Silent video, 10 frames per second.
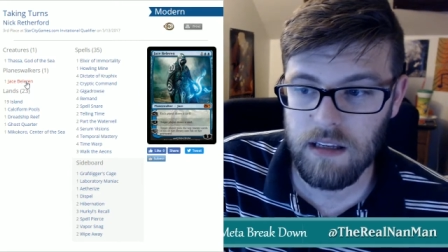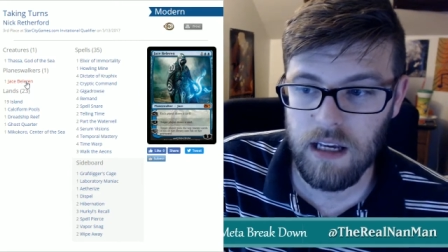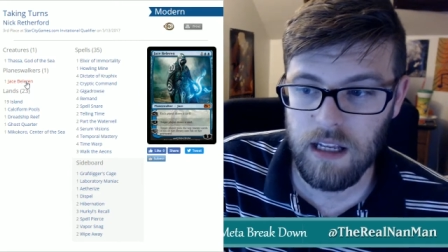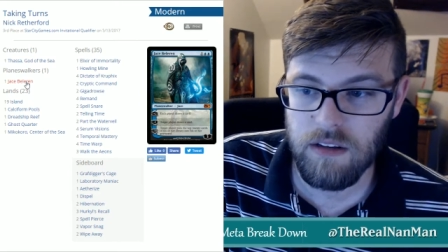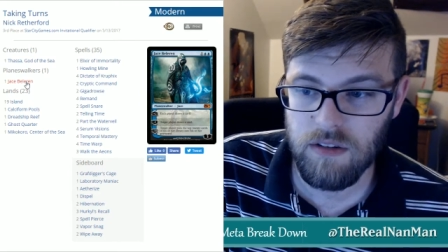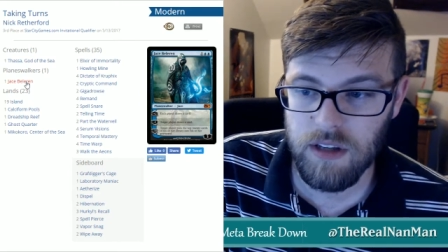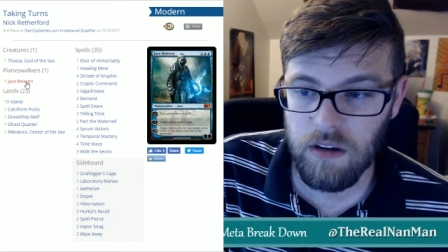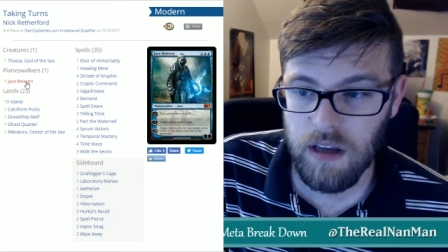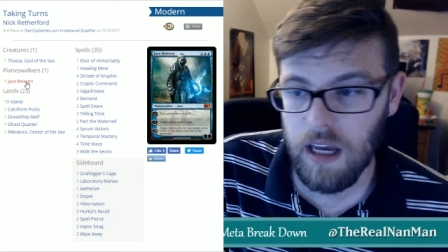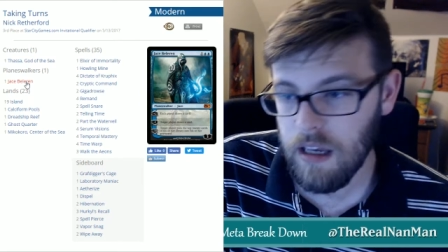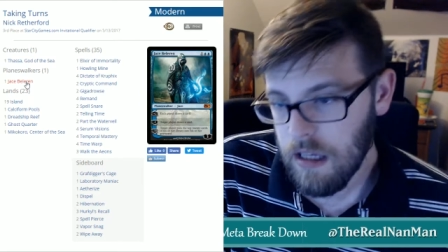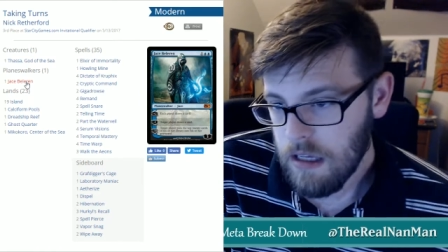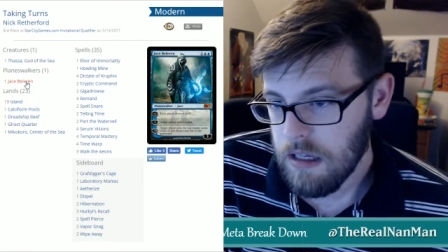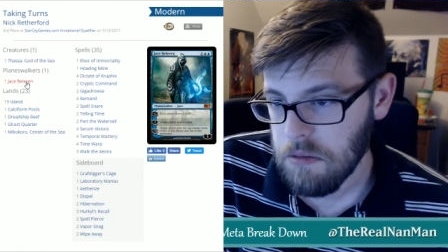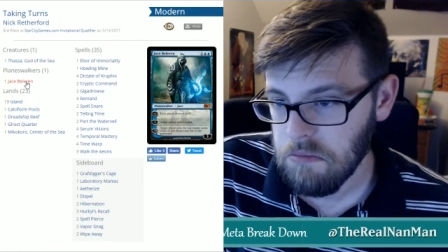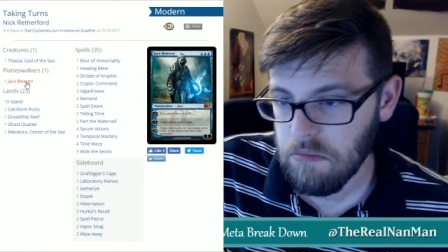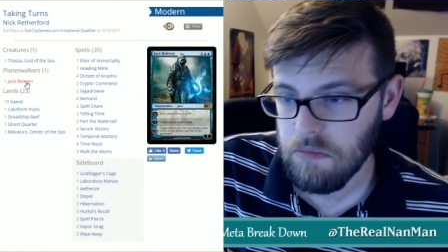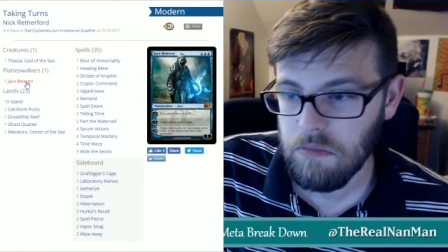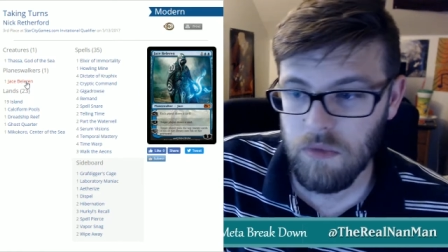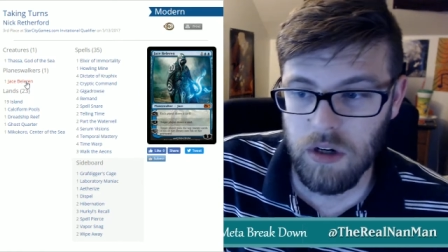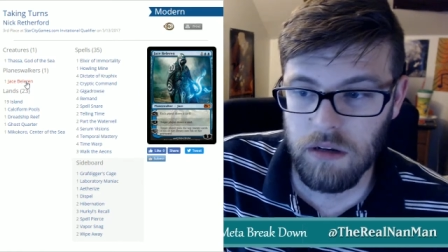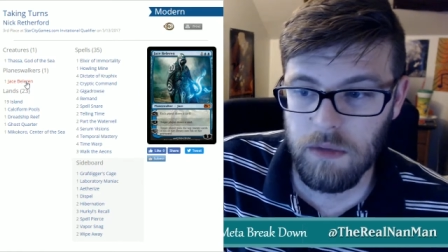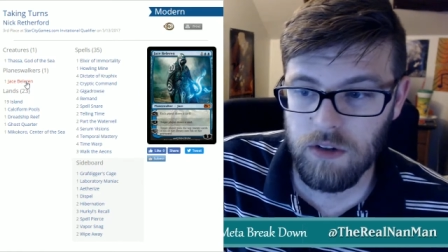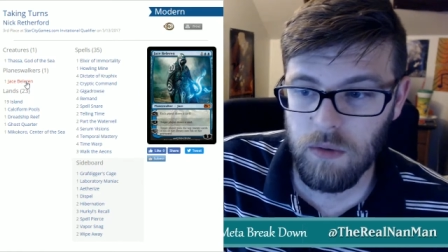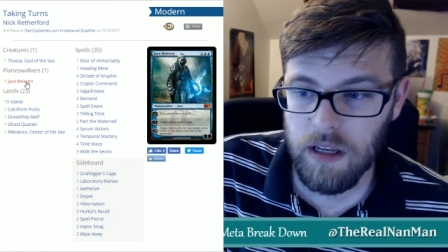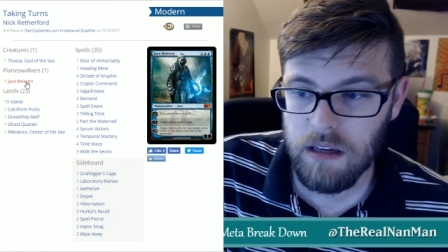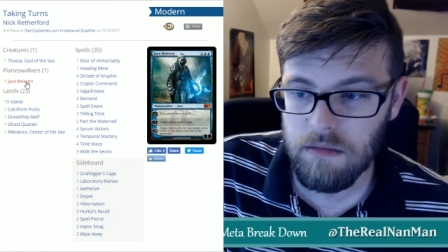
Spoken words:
and you just say, okay, you're going to mill 20.